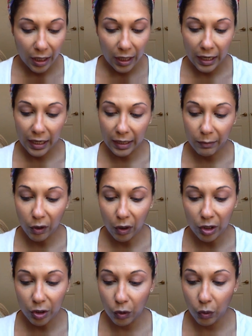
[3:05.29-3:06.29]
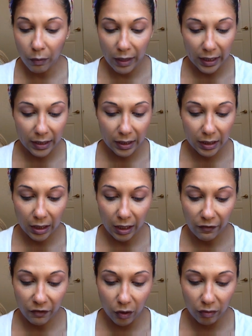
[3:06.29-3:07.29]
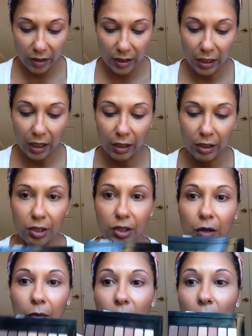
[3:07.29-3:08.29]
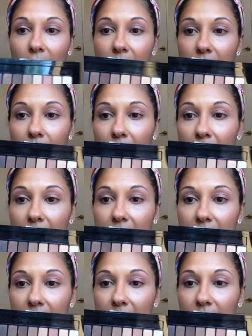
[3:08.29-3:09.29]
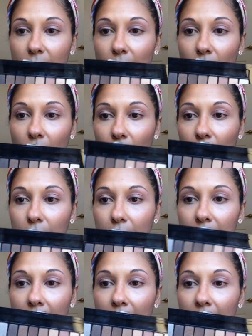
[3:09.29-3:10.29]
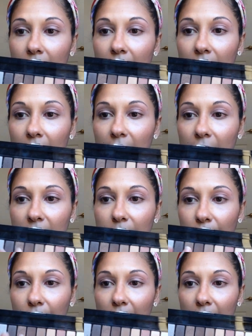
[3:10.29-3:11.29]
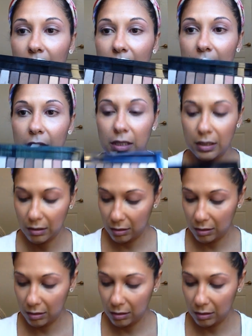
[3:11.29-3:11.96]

And I'm going to mix a few of these colors. So I'm going to mix this gold, this bronze,